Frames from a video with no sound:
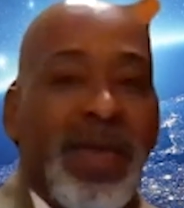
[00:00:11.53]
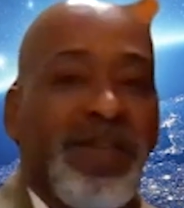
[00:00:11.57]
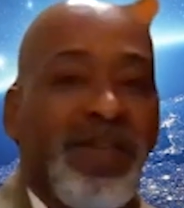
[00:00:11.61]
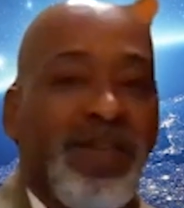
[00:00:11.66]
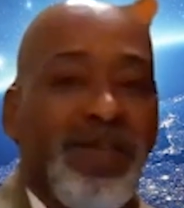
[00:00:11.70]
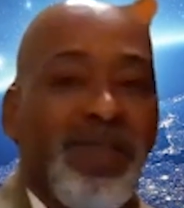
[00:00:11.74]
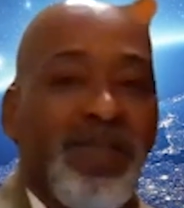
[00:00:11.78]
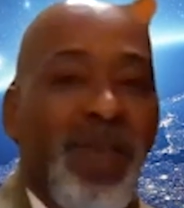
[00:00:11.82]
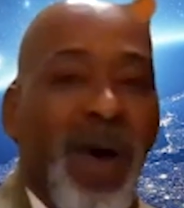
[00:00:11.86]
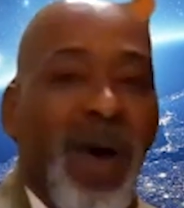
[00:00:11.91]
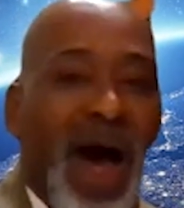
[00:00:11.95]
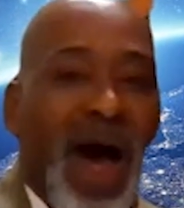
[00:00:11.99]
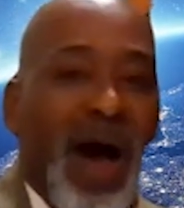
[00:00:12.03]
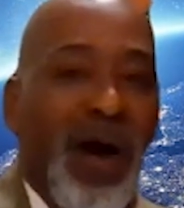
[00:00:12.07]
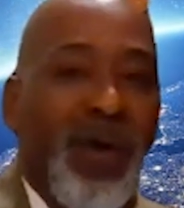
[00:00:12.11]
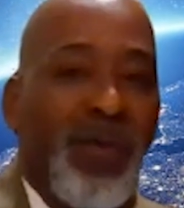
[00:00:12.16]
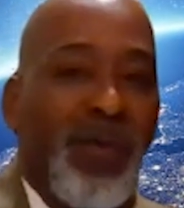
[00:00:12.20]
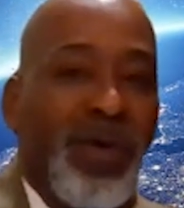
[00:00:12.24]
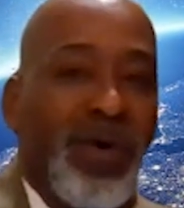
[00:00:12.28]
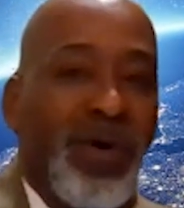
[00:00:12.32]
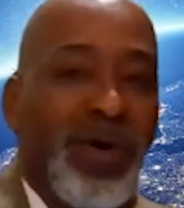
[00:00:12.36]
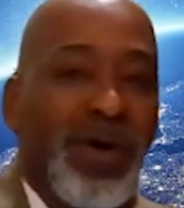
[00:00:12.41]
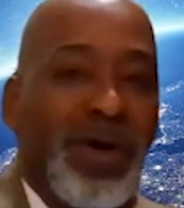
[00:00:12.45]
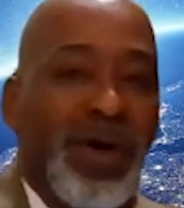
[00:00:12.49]
His
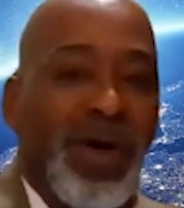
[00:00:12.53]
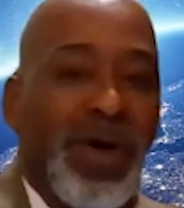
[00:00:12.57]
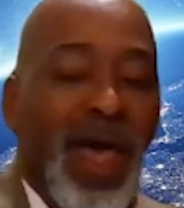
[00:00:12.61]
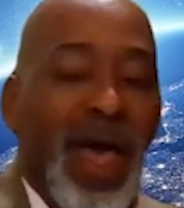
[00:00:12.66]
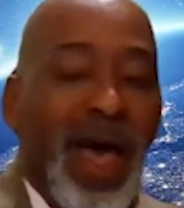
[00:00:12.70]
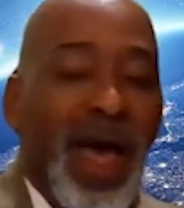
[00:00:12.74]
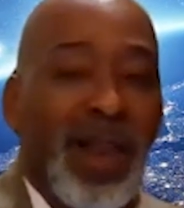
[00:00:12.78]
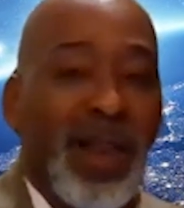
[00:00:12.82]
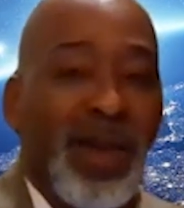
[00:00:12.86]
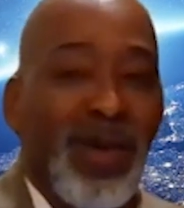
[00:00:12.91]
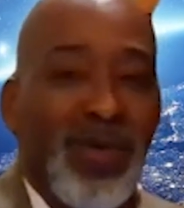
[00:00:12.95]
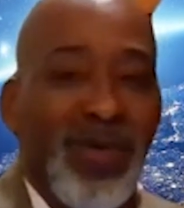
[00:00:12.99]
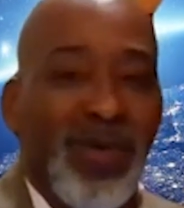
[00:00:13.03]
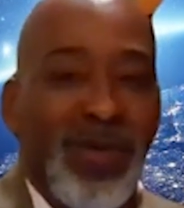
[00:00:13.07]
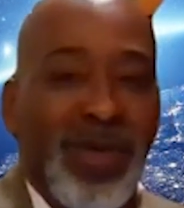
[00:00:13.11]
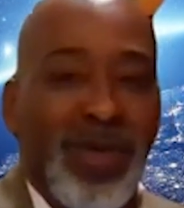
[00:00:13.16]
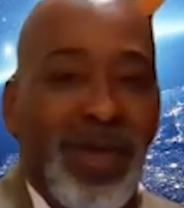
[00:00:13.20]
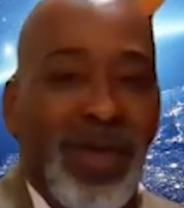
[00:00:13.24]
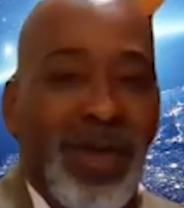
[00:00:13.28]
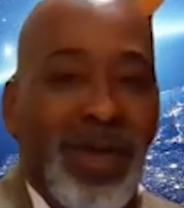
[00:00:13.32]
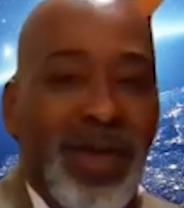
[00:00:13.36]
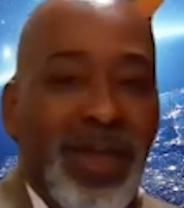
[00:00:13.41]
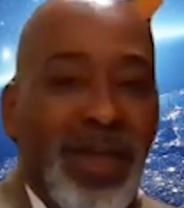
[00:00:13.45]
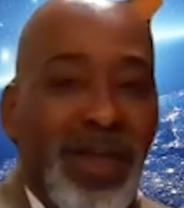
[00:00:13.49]
power,
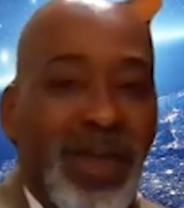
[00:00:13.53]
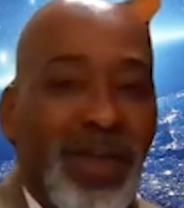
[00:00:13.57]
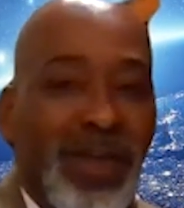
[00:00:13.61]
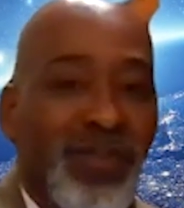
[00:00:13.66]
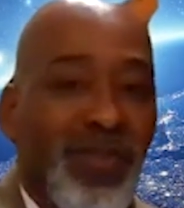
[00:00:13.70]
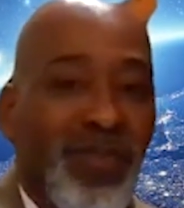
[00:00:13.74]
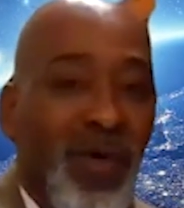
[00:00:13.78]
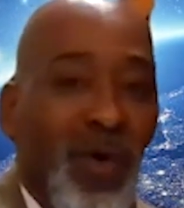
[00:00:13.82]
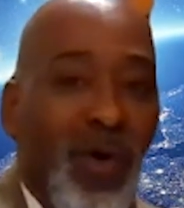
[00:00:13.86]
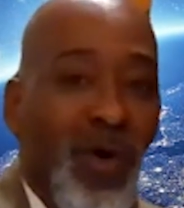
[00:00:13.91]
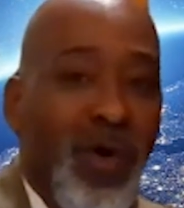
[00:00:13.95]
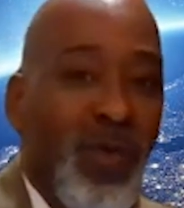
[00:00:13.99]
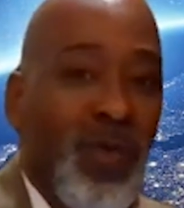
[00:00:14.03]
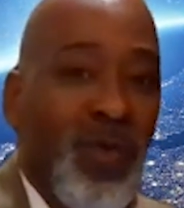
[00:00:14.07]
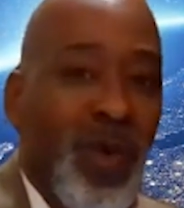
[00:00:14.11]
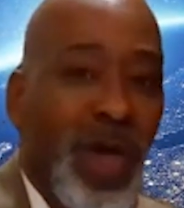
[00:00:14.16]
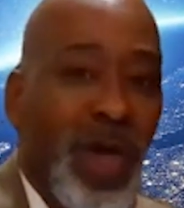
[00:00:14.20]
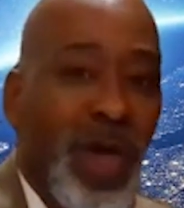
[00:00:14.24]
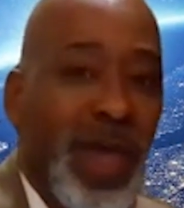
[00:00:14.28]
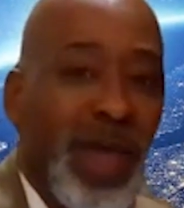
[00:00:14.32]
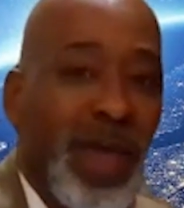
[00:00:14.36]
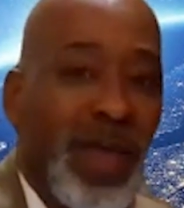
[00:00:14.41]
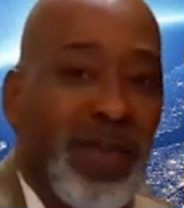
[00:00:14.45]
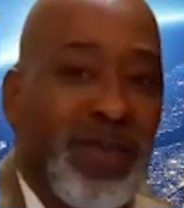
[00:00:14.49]
hallelujah, is
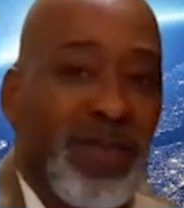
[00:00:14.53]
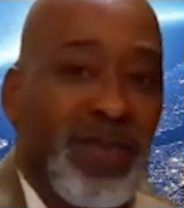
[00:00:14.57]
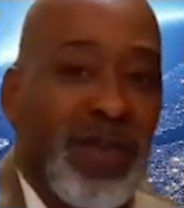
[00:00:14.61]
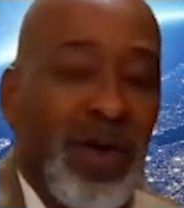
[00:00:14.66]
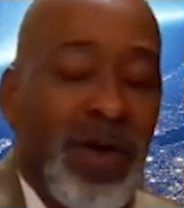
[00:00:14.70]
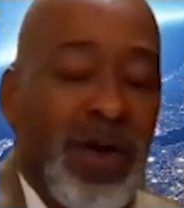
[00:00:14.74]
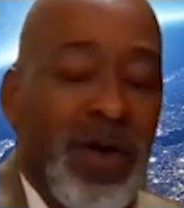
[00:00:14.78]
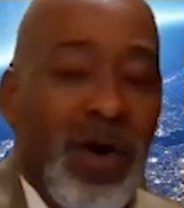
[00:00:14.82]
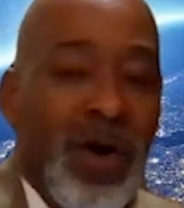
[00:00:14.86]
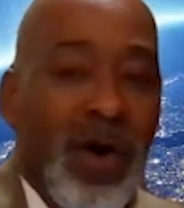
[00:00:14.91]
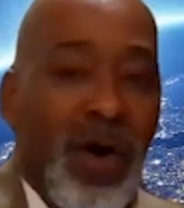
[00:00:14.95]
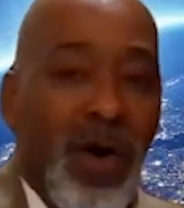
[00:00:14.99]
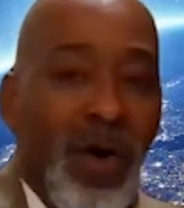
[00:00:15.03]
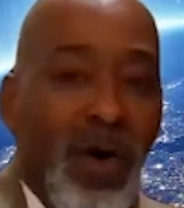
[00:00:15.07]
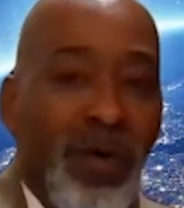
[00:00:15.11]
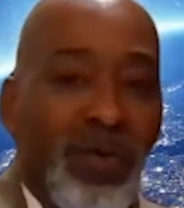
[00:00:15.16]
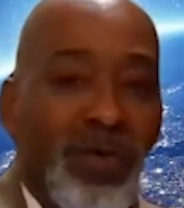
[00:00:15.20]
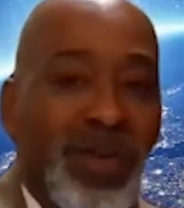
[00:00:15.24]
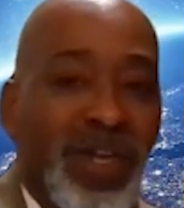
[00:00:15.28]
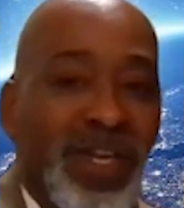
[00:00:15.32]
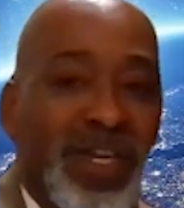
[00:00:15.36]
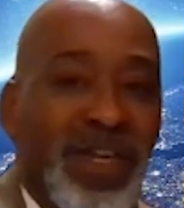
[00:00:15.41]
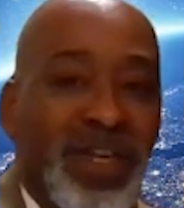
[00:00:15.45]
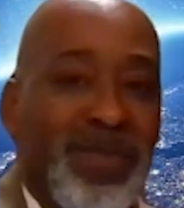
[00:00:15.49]
always
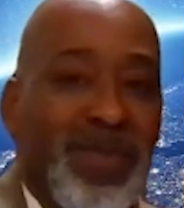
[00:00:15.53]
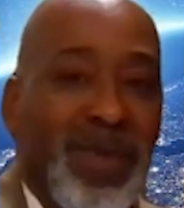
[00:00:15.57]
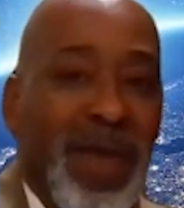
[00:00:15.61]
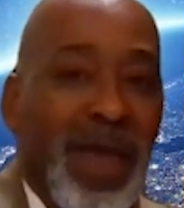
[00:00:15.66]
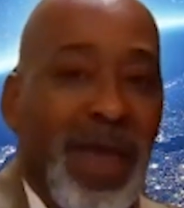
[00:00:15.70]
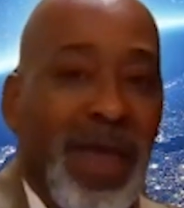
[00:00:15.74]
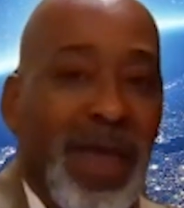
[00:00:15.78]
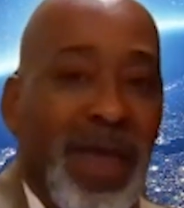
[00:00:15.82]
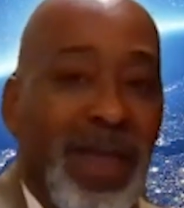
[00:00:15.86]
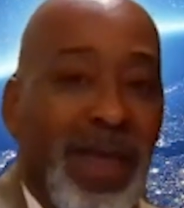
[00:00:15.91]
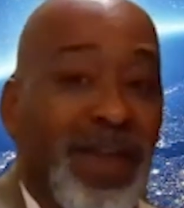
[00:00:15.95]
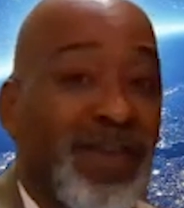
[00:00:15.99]
on display.